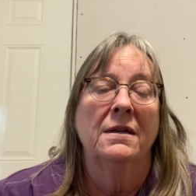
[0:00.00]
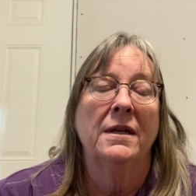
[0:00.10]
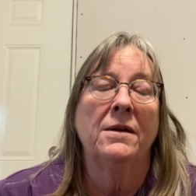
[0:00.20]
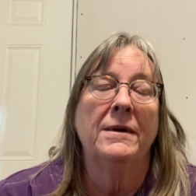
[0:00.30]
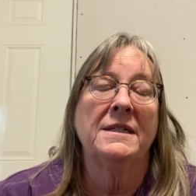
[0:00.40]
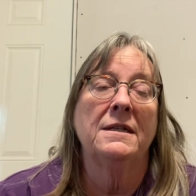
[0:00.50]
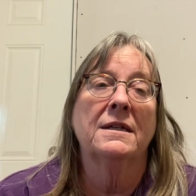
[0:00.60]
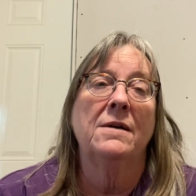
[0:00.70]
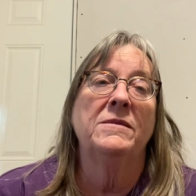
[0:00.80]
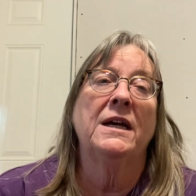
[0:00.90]
anyways, it's
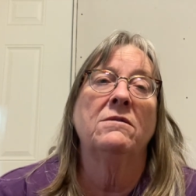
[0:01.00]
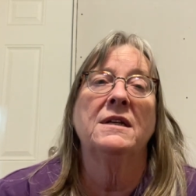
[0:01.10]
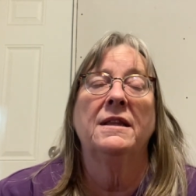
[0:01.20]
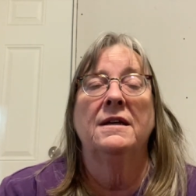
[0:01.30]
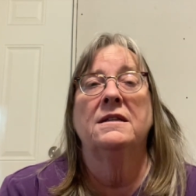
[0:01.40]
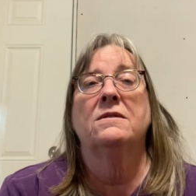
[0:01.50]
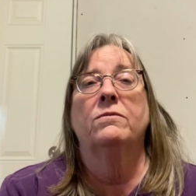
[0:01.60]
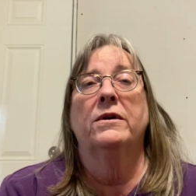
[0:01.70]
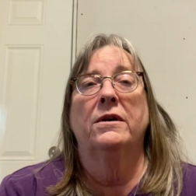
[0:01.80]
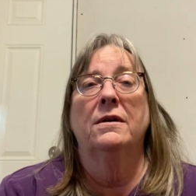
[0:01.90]
come down to this
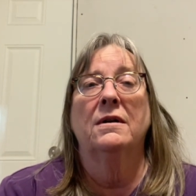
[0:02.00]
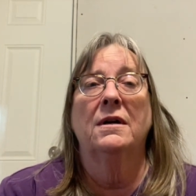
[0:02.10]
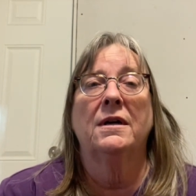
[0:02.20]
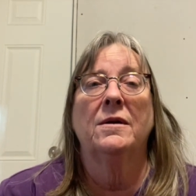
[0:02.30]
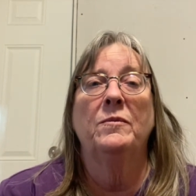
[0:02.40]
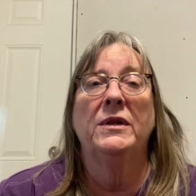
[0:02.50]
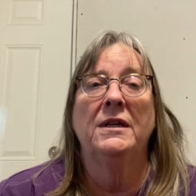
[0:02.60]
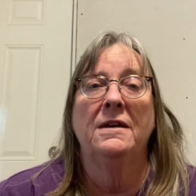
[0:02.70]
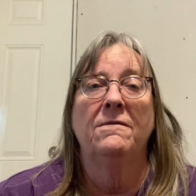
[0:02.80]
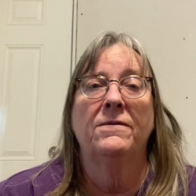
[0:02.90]
where I
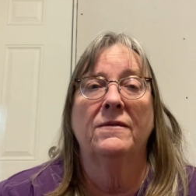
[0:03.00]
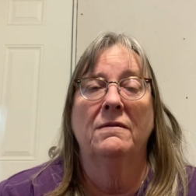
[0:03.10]
believe,